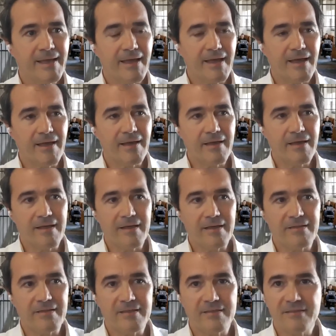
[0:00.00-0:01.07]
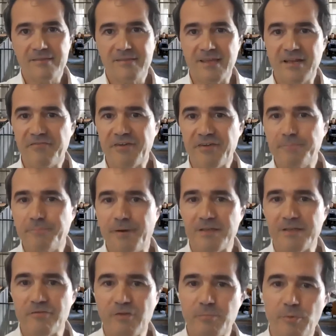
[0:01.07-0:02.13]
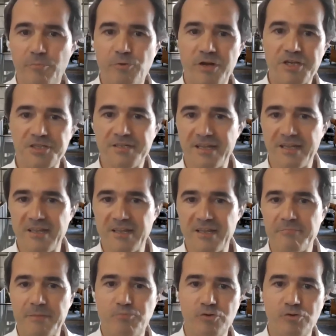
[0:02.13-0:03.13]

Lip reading: a significant part of the population that has been